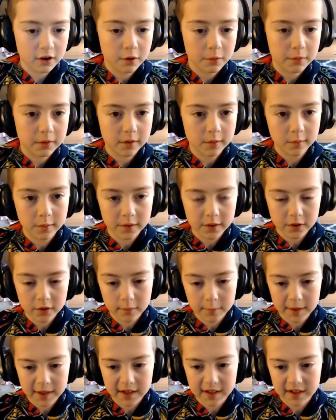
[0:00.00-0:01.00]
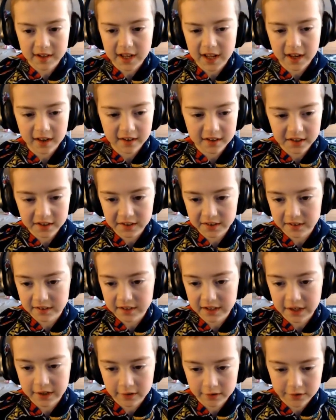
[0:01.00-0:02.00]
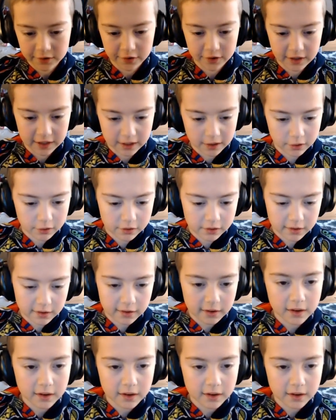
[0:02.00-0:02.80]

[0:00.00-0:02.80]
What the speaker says: We're going to be testing this character out.